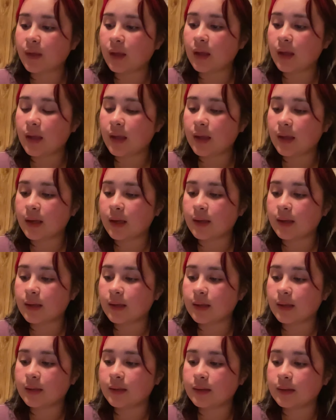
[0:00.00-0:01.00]

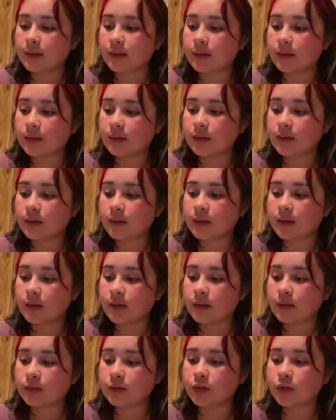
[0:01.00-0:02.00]
And
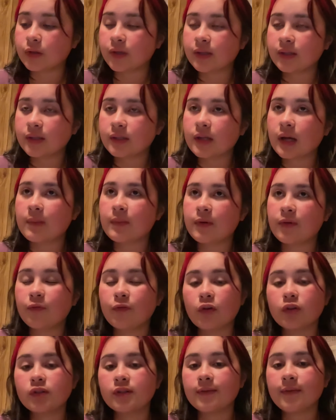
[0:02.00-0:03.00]
during the time of
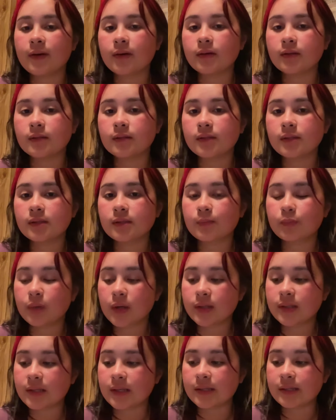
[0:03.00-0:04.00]
Roosevelt's
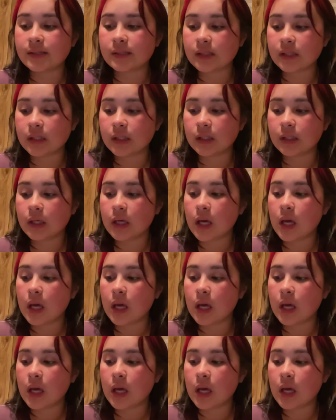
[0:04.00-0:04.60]
presidency,